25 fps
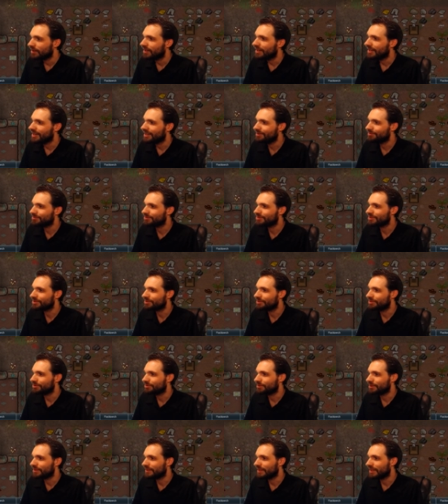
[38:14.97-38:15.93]
I'm so
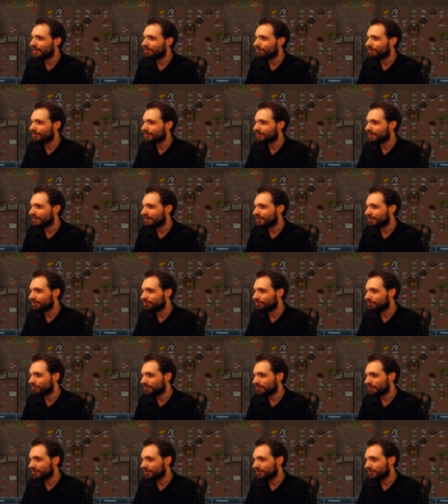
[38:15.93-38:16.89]
annoyed, that went
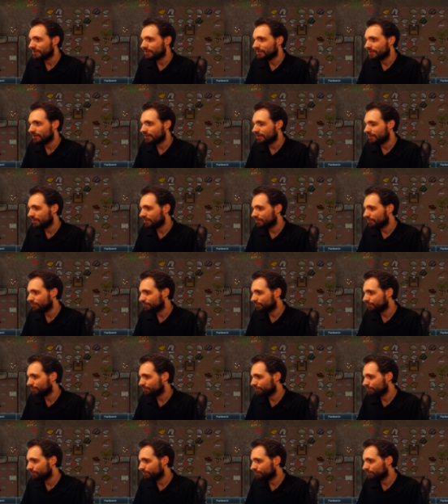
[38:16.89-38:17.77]
terribly. Um,